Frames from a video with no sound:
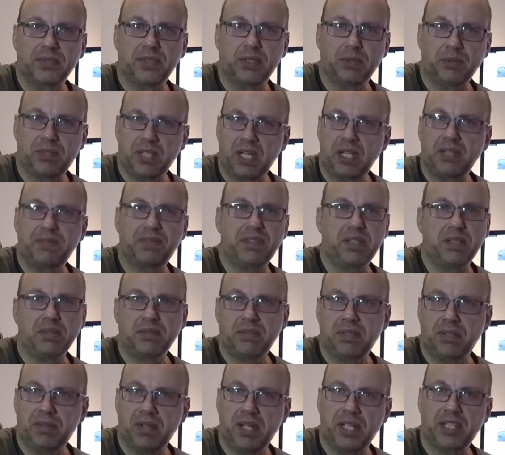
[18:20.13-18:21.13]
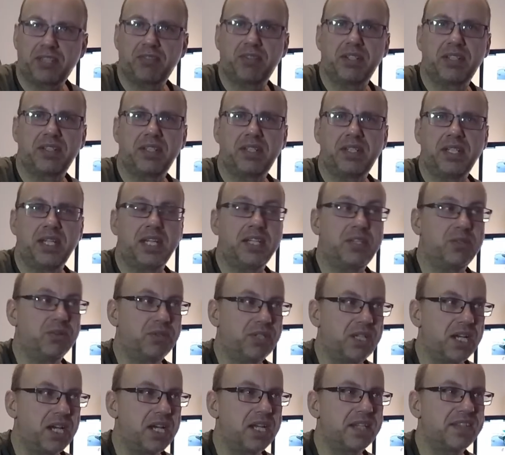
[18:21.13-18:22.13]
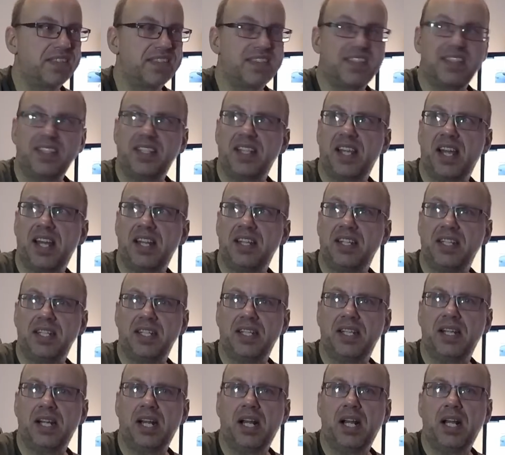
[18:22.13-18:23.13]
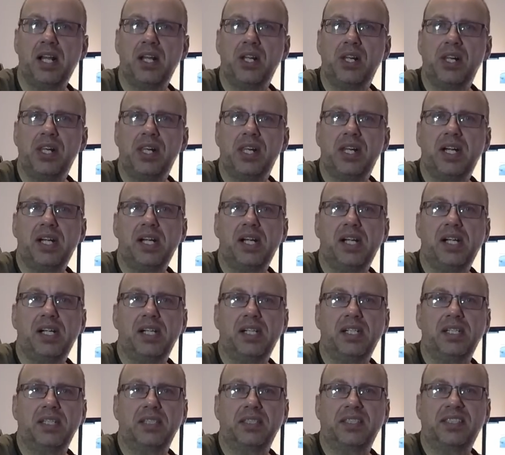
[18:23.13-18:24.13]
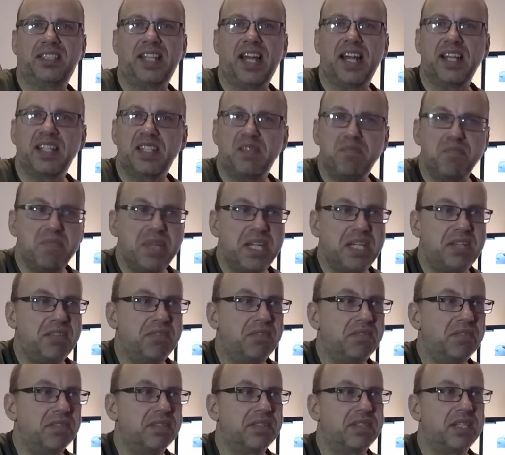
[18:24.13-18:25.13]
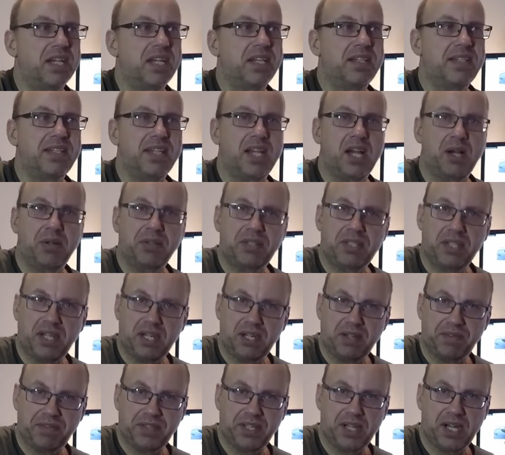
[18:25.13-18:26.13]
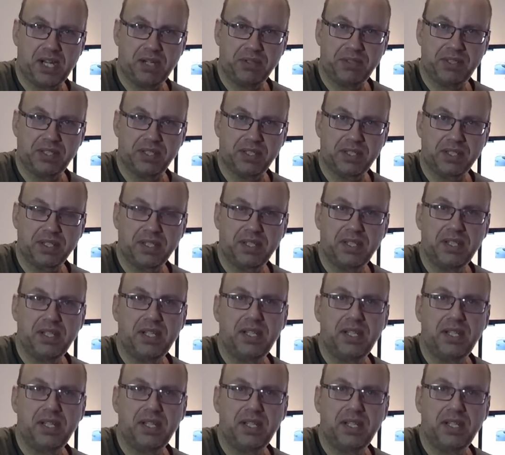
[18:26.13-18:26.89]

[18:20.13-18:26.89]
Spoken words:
No telephone, no electricity, and you can't see any gas meters at the outside of the houses